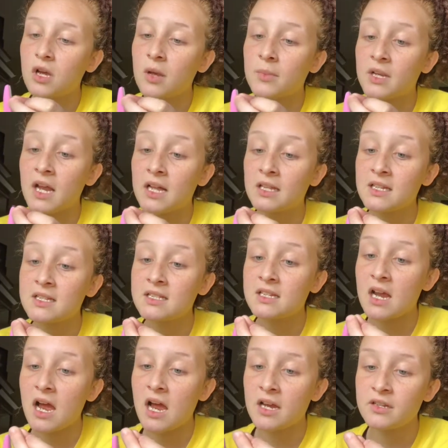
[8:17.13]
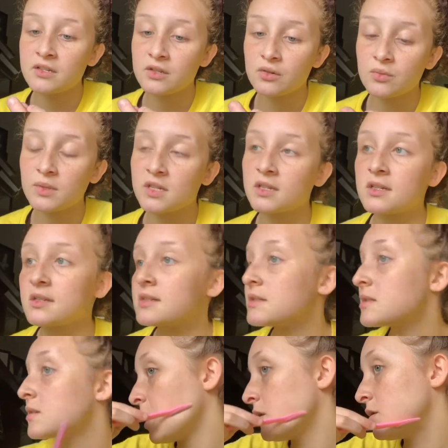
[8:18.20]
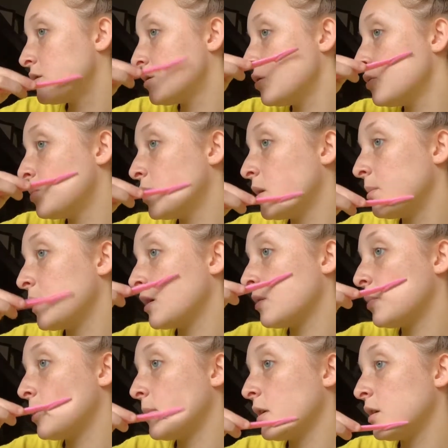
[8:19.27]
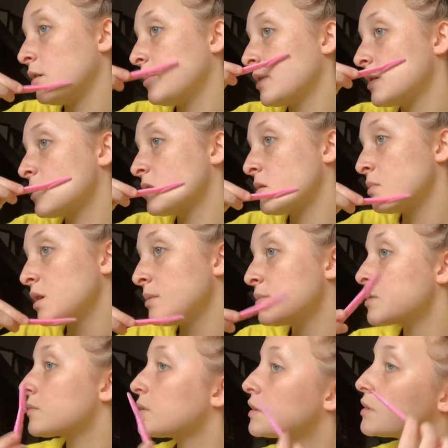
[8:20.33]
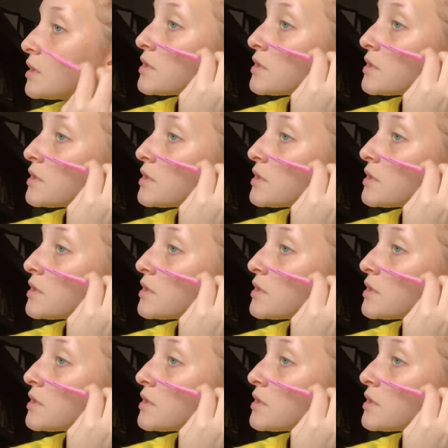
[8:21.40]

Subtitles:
I mean, at least I do, because I do put makeup on my ear because sometimes it really